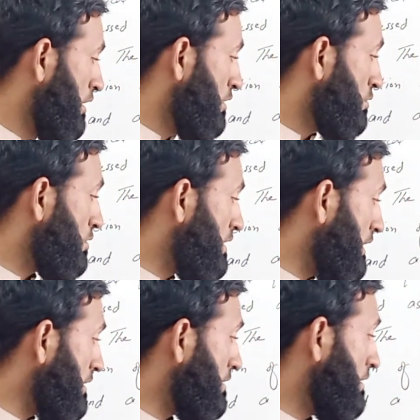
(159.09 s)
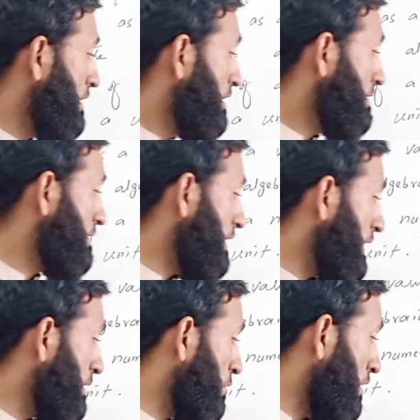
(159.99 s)
So these
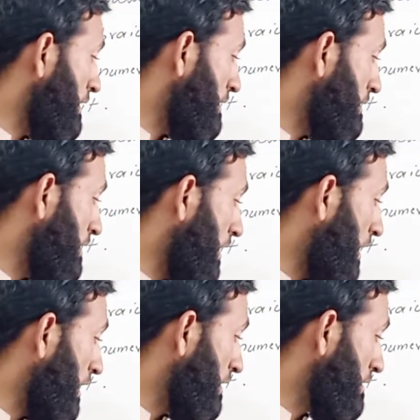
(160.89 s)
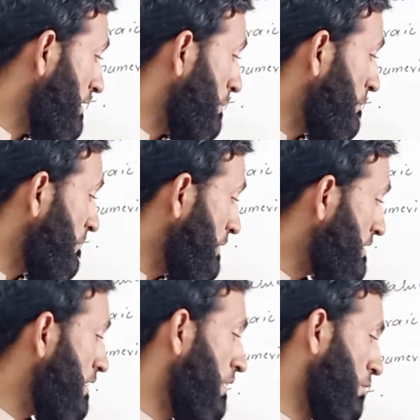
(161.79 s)
three are the
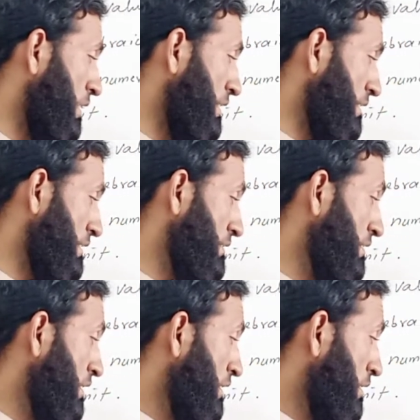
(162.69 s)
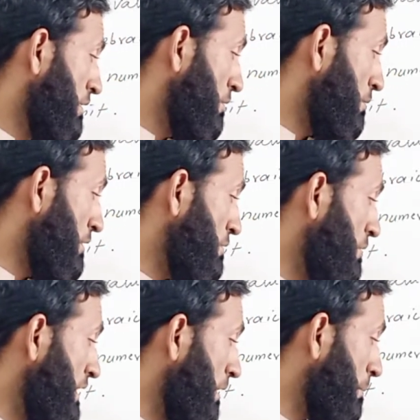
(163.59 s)
physical quantities which
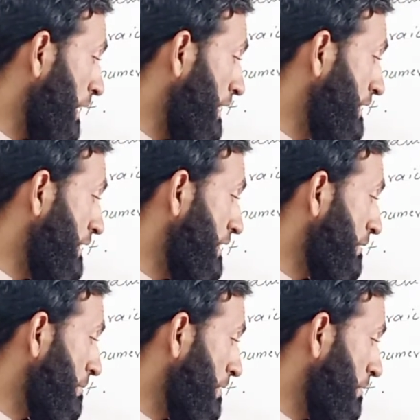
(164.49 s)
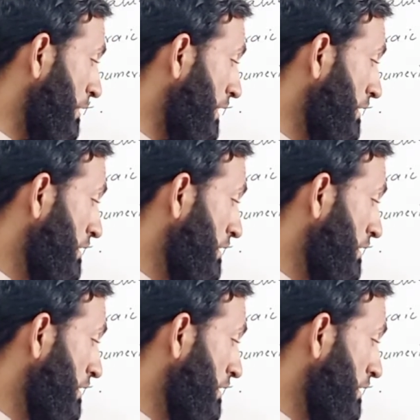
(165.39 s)
we combined in different way